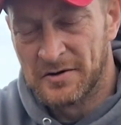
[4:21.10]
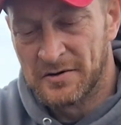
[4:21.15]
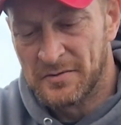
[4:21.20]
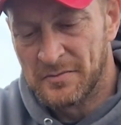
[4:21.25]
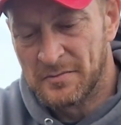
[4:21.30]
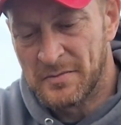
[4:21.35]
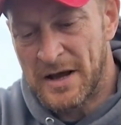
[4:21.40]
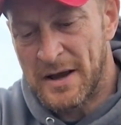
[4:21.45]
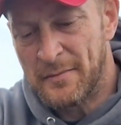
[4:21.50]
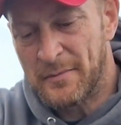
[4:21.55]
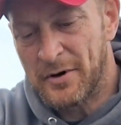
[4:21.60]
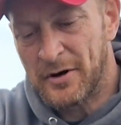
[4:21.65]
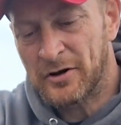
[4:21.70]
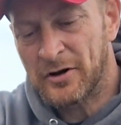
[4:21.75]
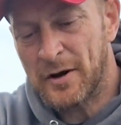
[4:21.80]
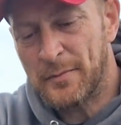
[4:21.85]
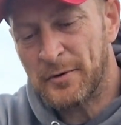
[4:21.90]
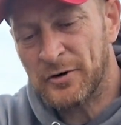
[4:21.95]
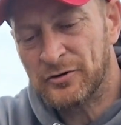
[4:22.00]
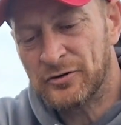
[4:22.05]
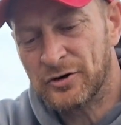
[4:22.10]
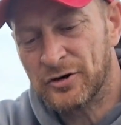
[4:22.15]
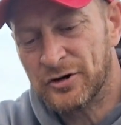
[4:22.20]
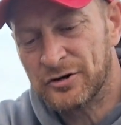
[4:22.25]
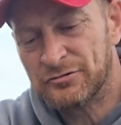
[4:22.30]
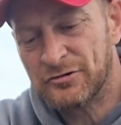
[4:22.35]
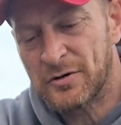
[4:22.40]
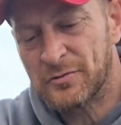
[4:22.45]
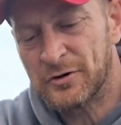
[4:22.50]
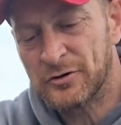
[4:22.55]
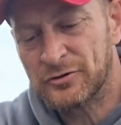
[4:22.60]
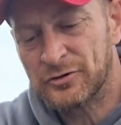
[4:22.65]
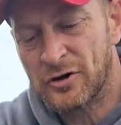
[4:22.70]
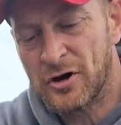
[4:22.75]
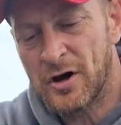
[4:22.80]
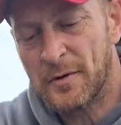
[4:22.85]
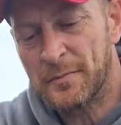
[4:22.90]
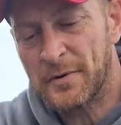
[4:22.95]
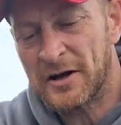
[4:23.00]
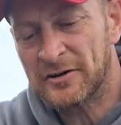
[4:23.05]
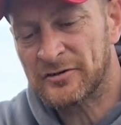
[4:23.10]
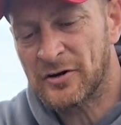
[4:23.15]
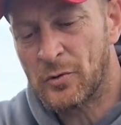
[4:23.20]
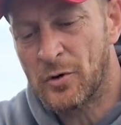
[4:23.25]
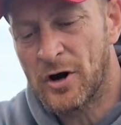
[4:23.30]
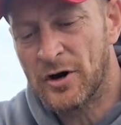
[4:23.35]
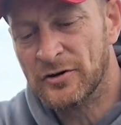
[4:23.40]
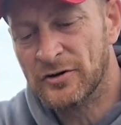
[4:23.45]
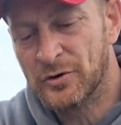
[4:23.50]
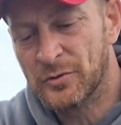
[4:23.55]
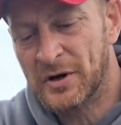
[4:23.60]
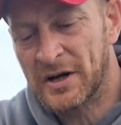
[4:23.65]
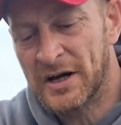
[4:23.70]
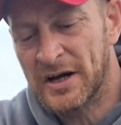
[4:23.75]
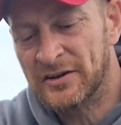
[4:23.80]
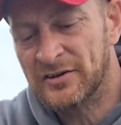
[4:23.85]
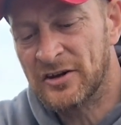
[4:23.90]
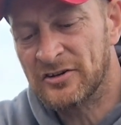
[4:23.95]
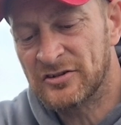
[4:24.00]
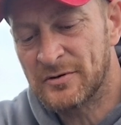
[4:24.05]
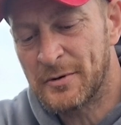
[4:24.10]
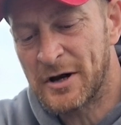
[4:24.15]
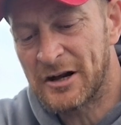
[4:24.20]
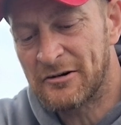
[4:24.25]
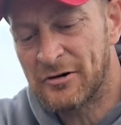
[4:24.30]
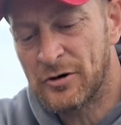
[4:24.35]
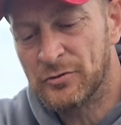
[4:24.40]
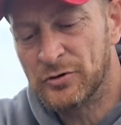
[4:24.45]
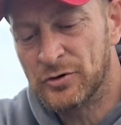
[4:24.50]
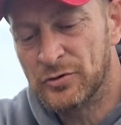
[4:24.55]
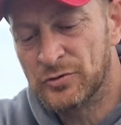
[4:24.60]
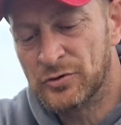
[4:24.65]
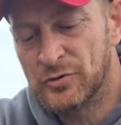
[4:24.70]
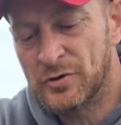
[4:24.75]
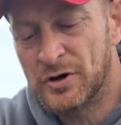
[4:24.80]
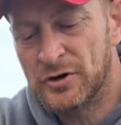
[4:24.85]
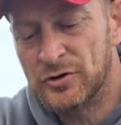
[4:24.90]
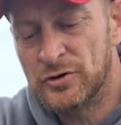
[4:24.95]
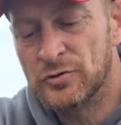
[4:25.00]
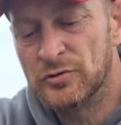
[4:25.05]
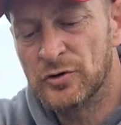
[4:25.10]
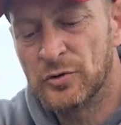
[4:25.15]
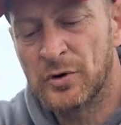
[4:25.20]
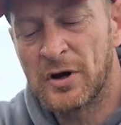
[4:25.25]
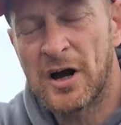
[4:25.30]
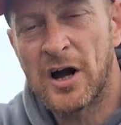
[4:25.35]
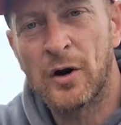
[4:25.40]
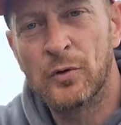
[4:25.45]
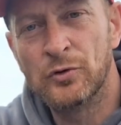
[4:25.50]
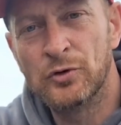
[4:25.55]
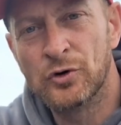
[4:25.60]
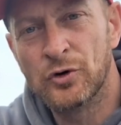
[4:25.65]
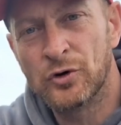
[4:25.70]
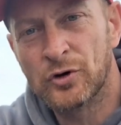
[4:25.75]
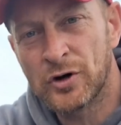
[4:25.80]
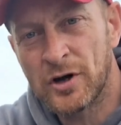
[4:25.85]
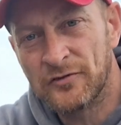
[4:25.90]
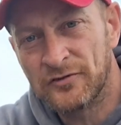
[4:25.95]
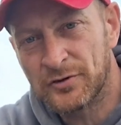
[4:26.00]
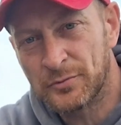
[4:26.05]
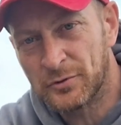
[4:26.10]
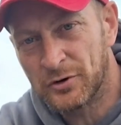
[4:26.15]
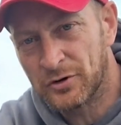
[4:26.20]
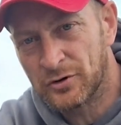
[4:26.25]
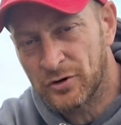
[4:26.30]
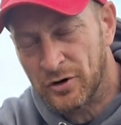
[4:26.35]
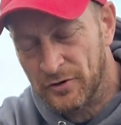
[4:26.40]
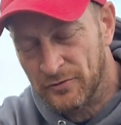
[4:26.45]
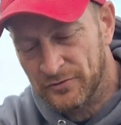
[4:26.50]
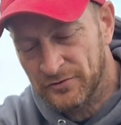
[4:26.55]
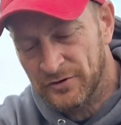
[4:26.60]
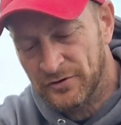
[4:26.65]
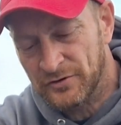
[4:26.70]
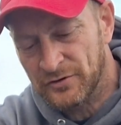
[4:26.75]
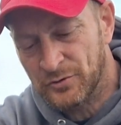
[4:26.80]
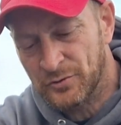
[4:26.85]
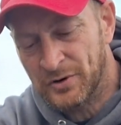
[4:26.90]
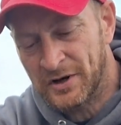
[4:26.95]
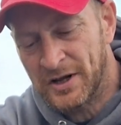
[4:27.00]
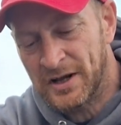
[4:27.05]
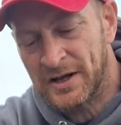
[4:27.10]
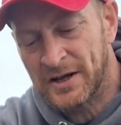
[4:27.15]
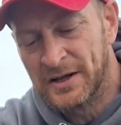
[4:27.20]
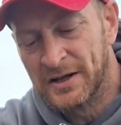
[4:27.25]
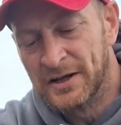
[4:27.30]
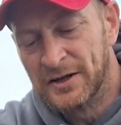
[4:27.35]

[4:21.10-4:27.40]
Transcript: Remember, a couple of turns around the top, that's how I do it. It doesn't matter how you do it how you're comfortable and confident doing it.